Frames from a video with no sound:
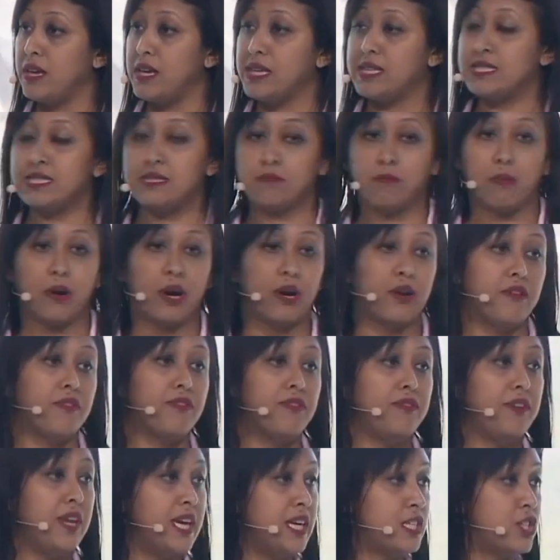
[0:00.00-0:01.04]
It's part
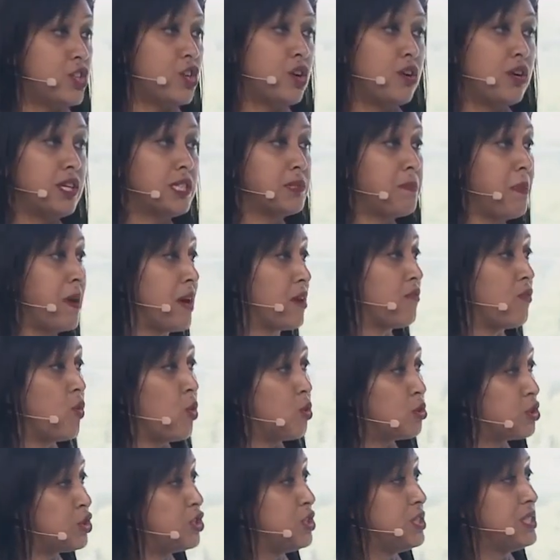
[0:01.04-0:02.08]
of nature, it's part of
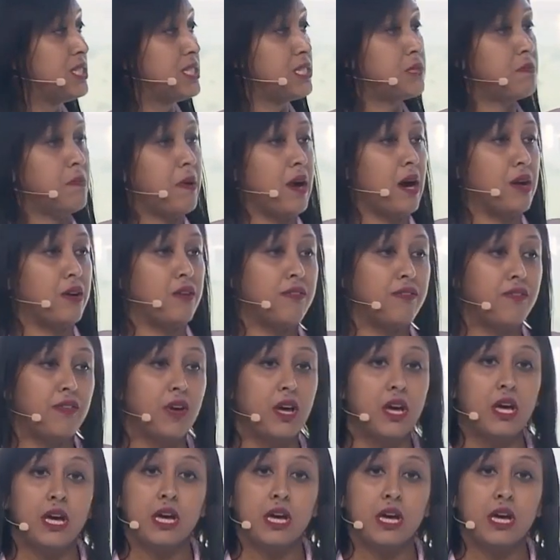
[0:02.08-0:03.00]
oceans, it's part of